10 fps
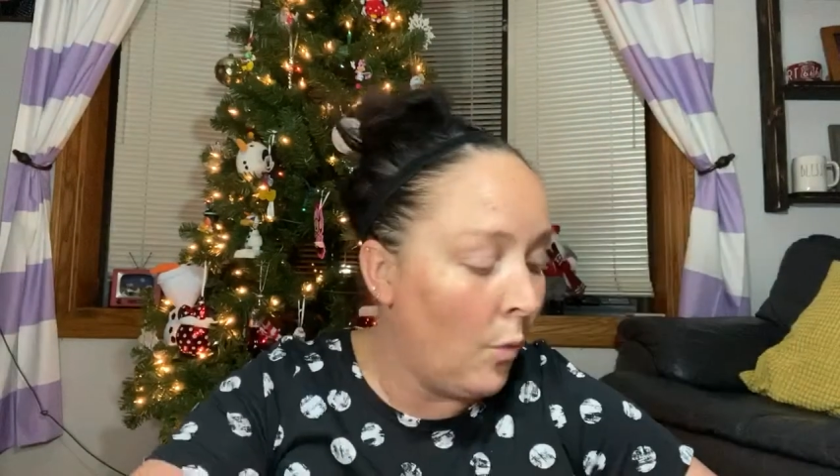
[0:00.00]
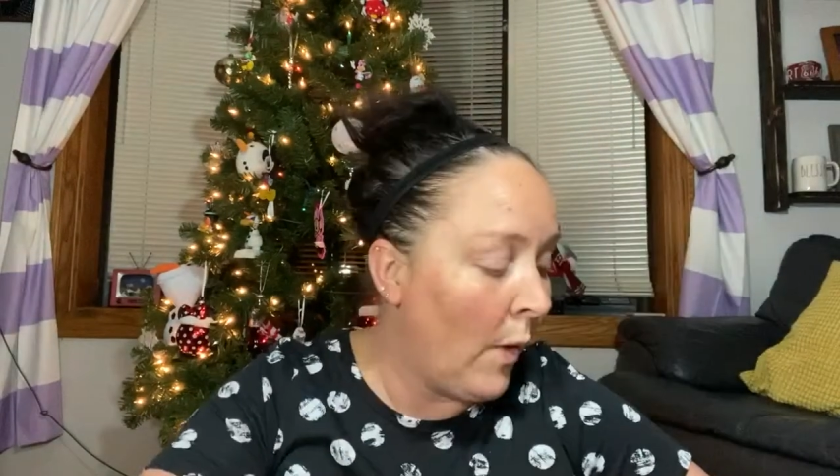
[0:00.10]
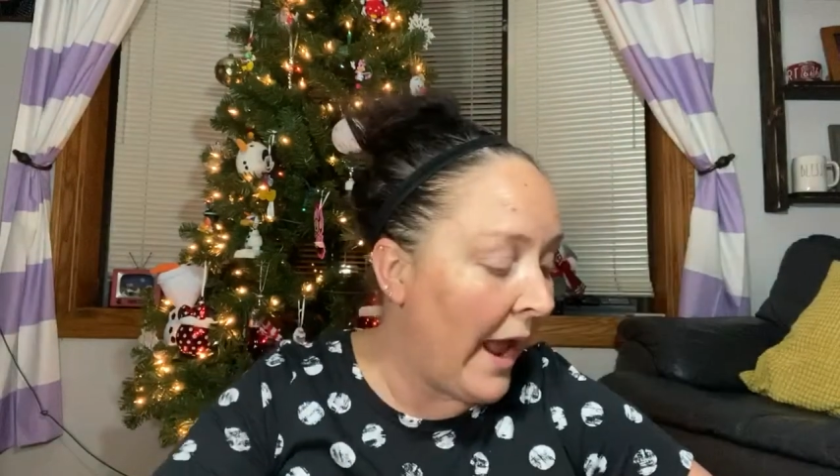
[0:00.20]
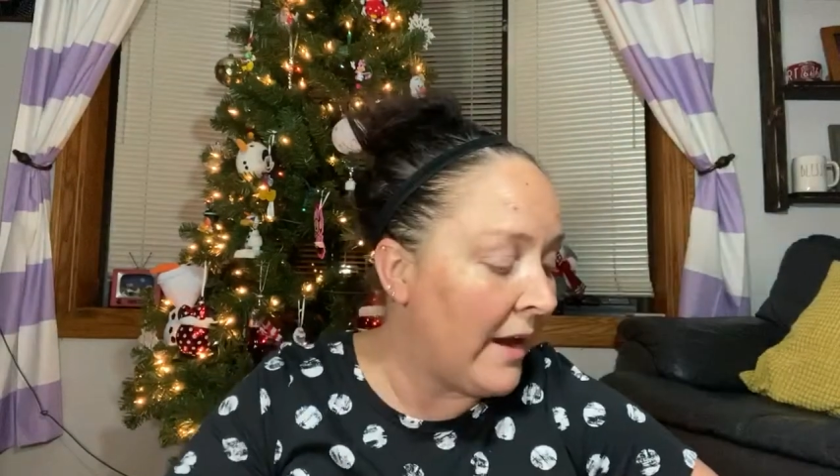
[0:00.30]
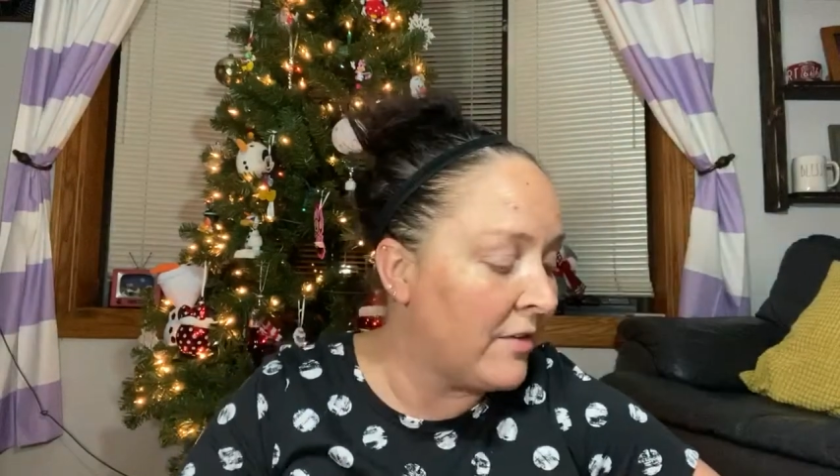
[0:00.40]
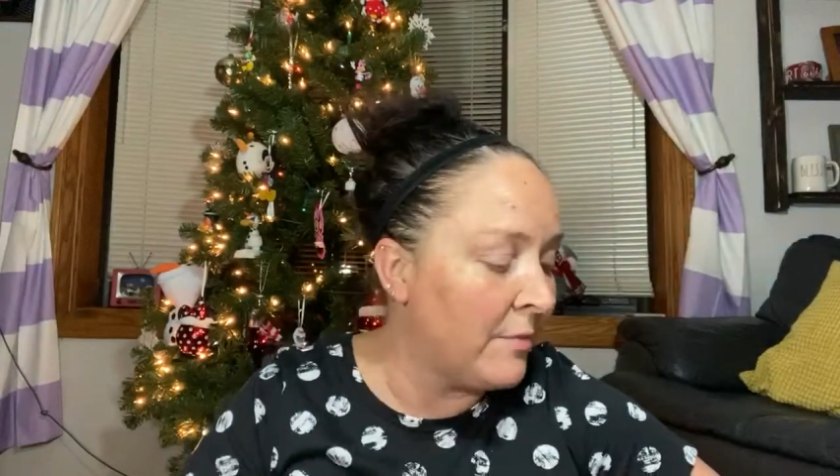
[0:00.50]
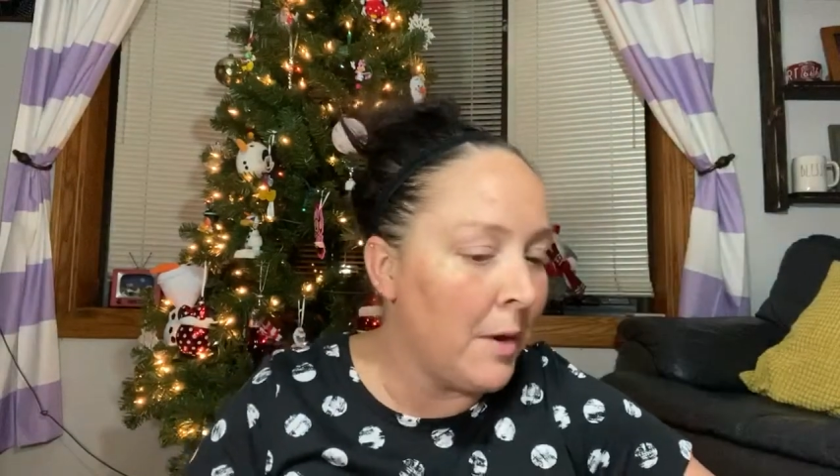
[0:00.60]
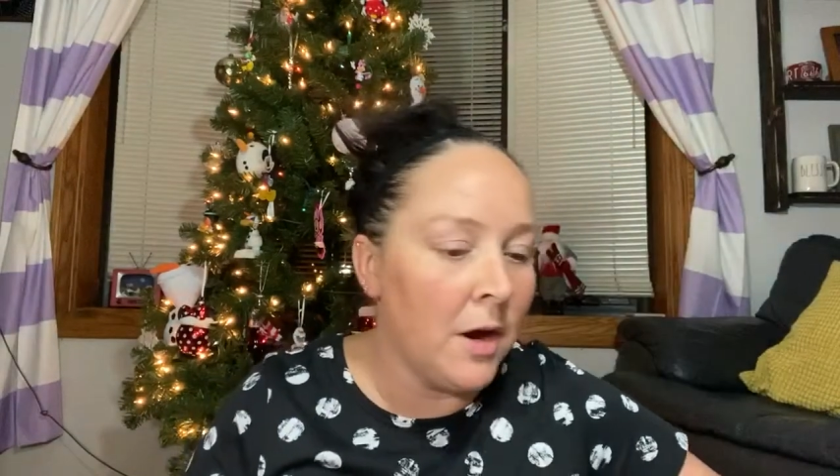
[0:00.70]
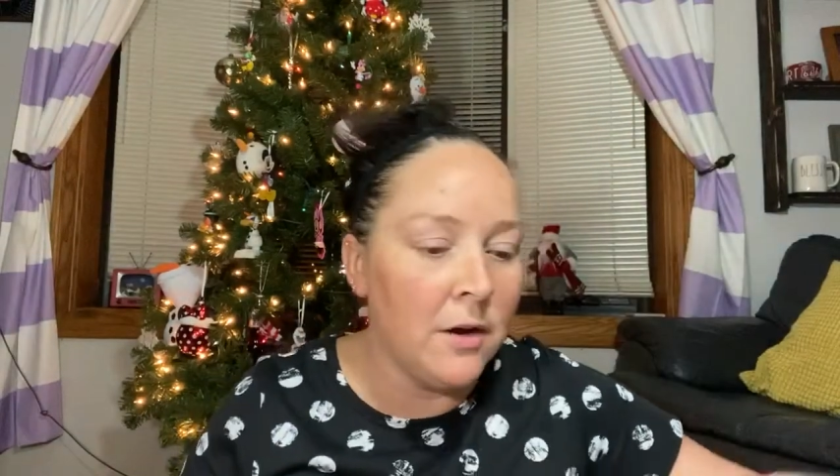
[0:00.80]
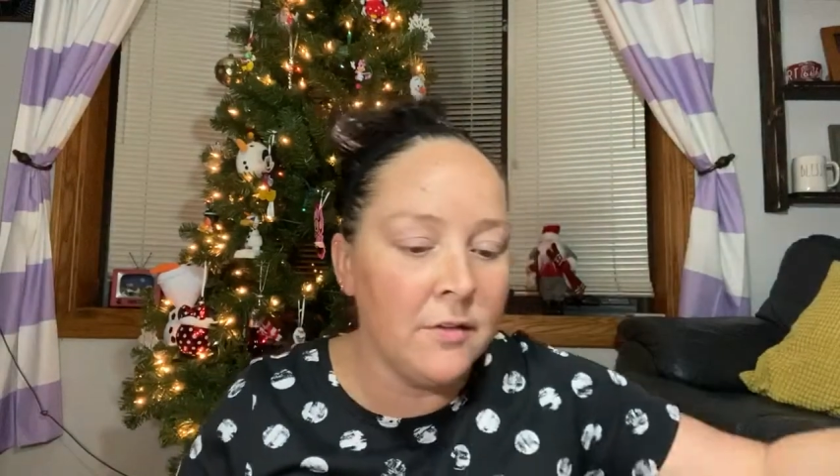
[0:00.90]
wax
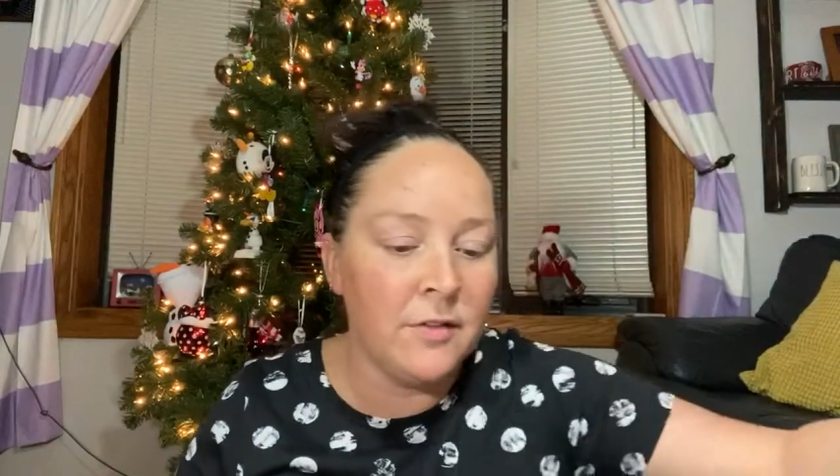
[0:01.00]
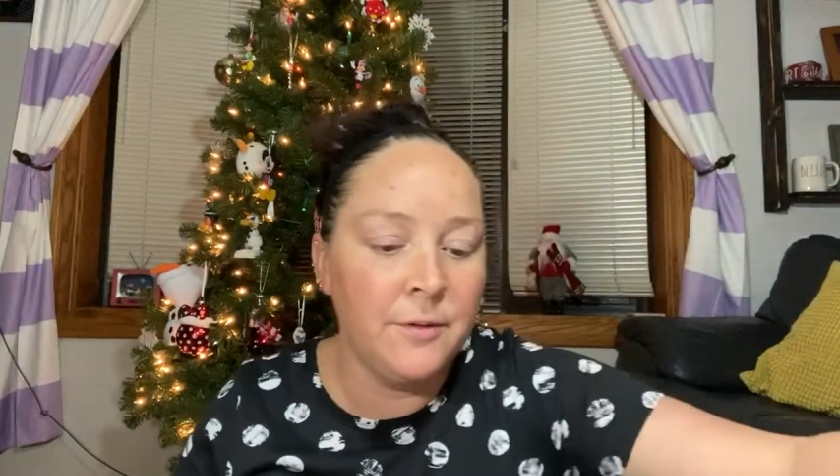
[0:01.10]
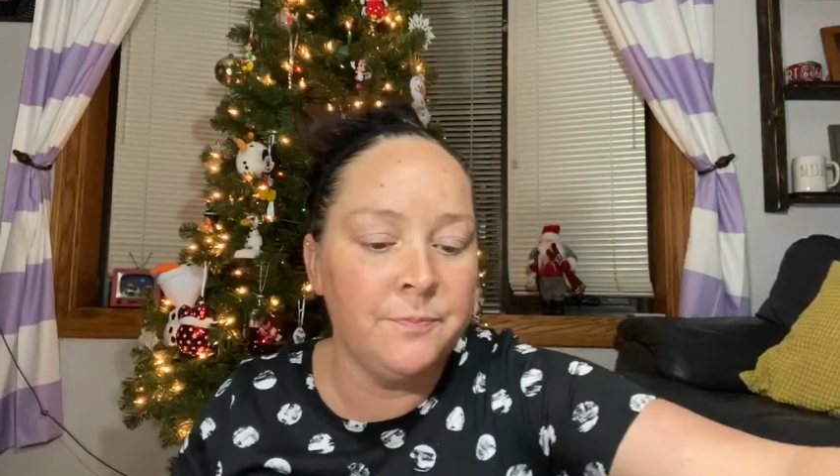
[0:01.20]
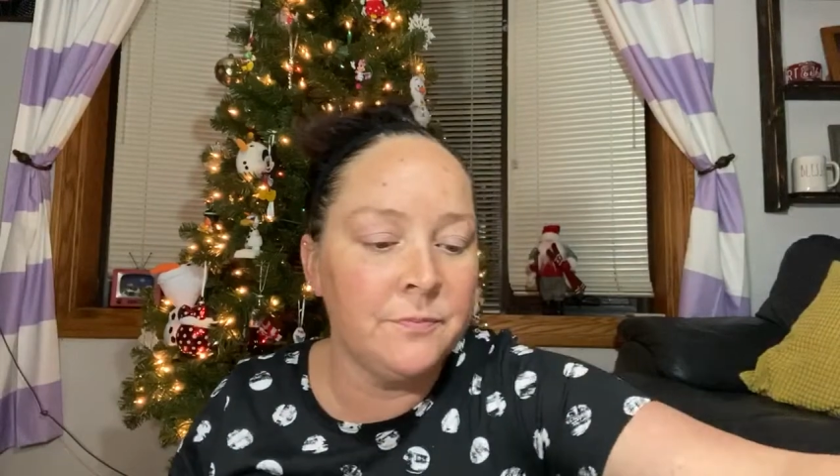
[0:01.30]
bars.